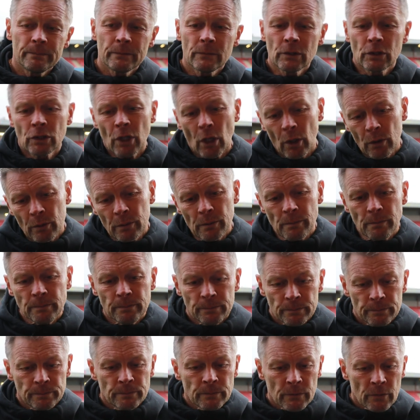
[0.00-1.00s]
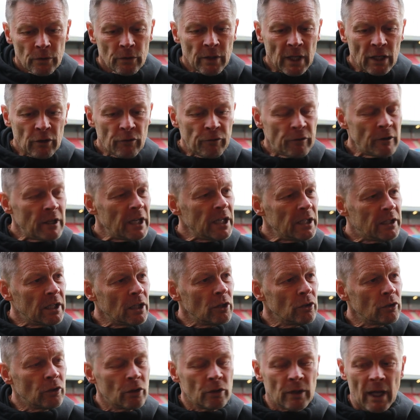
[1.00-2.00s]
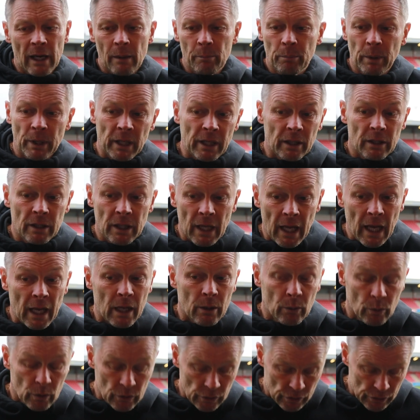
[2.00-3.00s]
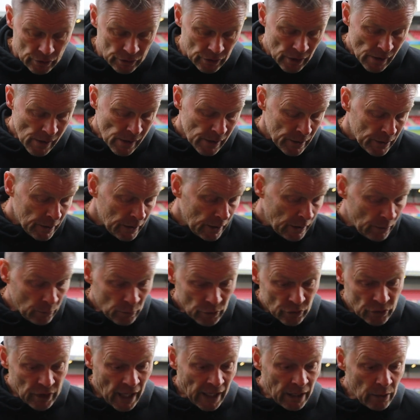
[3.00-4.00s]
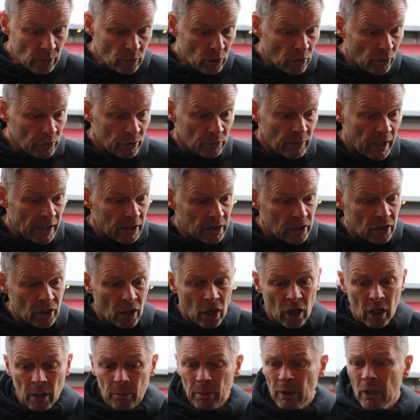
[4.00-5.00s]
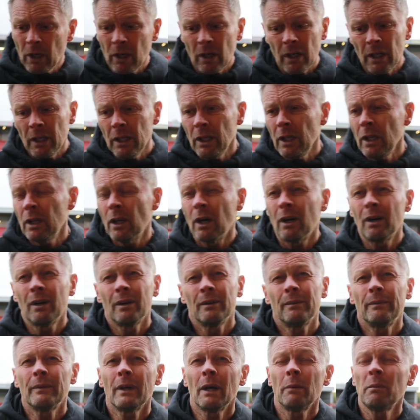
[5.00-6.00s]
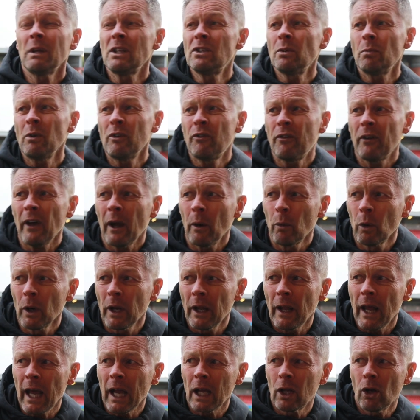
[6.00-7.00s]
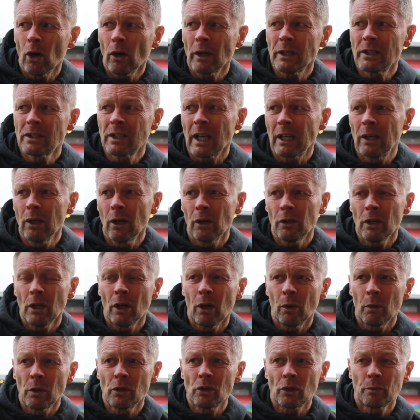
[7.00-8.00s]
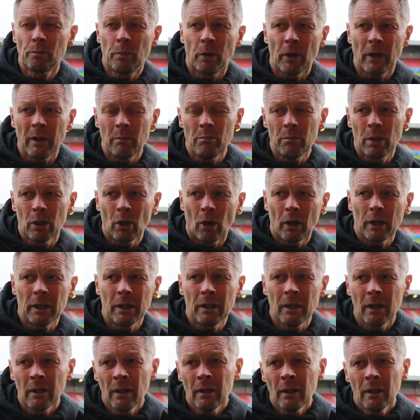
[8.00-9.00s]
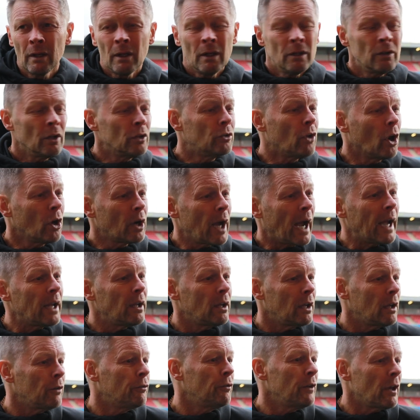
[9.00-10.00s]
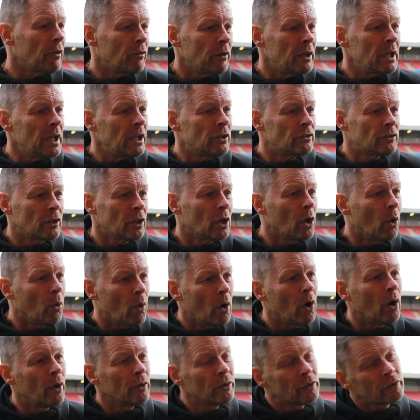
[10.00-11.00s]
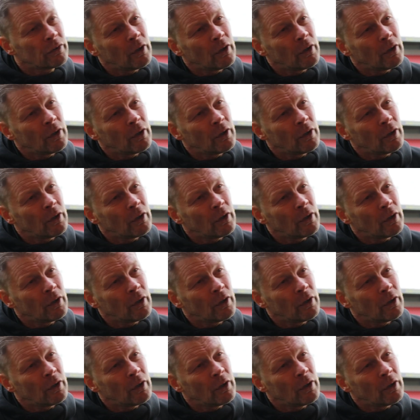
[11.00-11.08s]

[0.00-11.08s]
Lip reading: So, thankfully, he didn't do that. But, it was Dan who got the red card. But, you know, I mean, to be fair, one of their guys said, look, you know, we'll just put him behind the dugout if he ever needs to go on.